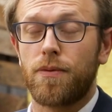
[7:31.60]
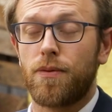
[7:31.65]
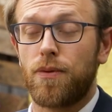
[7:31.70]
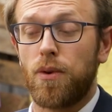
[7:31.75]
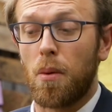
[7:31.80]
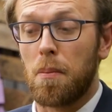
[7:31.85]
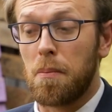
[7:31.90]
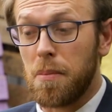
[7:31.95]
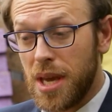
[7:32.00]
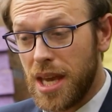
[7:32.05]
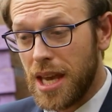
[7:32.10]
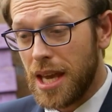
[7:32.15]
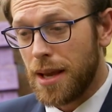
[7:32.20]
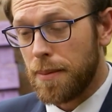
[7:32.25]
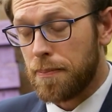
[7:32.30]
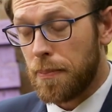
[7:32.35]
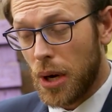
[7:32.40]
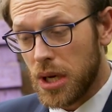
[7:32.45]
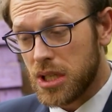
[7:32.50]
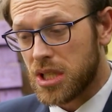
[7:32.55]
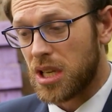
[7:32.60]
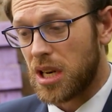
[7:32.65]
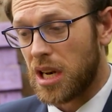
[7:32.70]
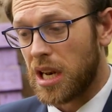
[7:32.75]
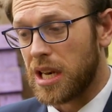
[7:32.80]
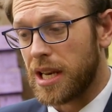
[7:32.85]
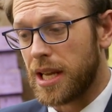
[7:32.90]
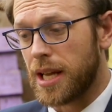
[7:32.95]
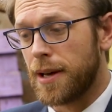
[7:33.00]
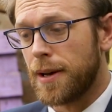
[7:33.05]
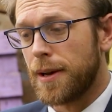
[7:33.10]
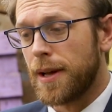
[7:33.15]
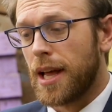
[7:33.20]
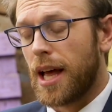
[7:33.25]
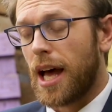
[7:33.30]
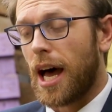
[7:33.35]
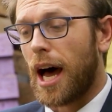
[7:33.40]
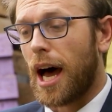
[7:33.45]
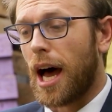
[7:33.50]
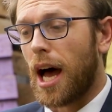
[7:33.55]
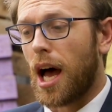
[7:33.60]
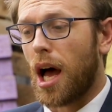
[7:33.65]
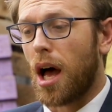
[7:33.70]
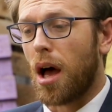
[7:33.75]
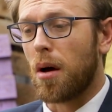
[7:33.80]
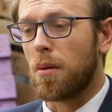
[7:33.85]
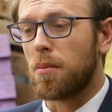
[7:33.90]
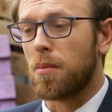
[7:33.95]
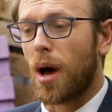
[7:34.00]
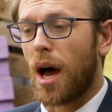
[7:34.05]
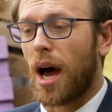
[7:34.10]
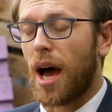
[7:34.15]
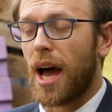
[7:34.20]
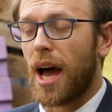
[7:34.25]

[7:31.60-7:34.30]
for me personally, I'm